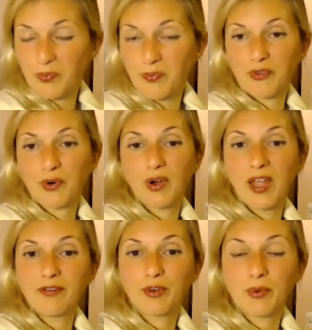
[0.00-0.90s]
for
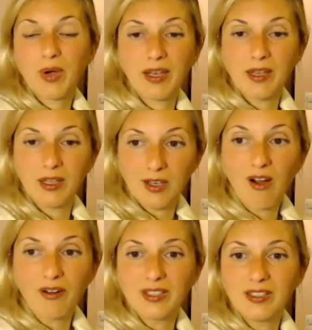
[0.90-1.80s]
everyone and
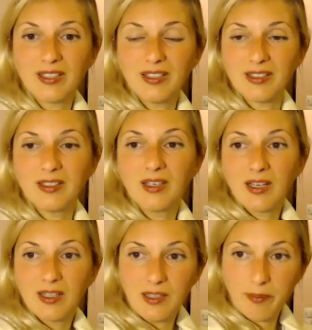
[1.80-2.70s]
guaranteed
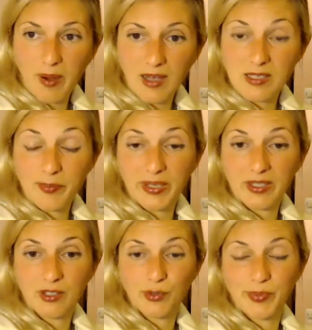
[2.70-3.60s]
the
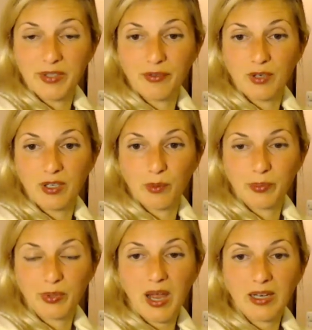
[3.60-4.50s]
possibility to be fully on
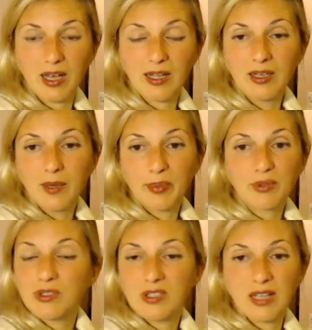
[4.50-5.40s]
prana,
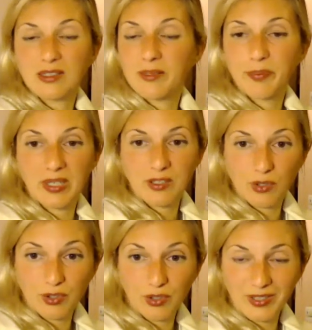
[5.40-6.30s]
because that depends
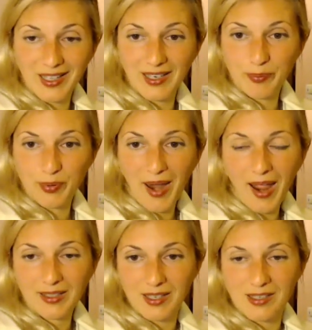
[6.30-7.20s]
on your daily
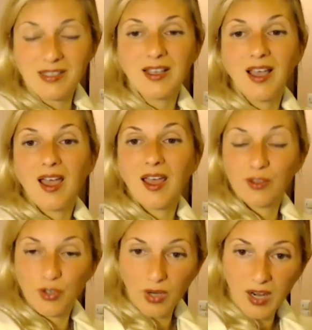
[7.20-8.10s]
practice
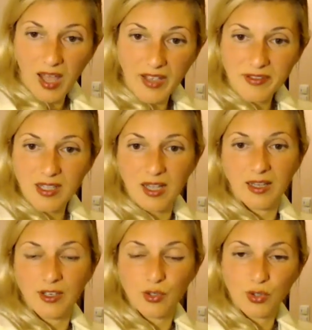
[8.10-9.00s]
and your lifestyle
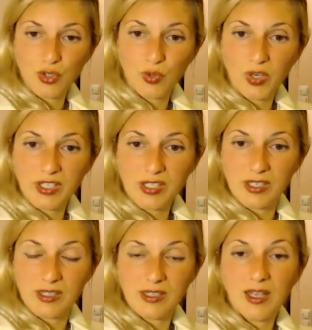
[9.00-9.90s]
and your
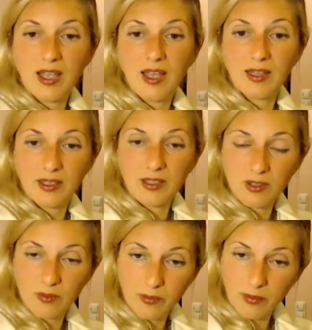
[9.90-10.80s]
choices. And
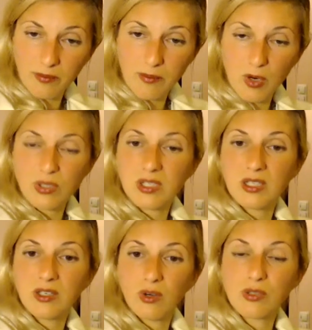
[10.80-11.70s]
it
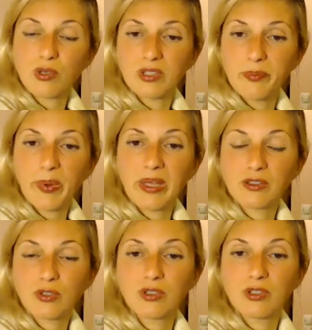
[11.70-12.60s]
mostly also
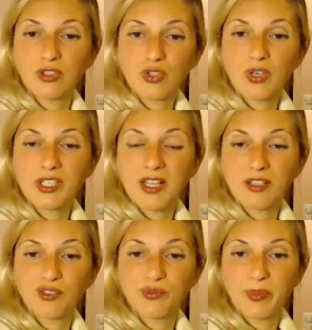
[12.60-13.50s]
depends on the choice
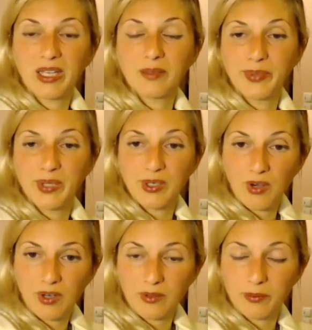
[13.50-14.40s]
that you've made
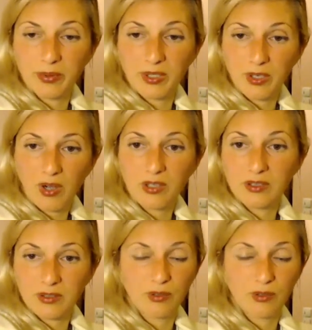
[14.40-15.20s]
beyond,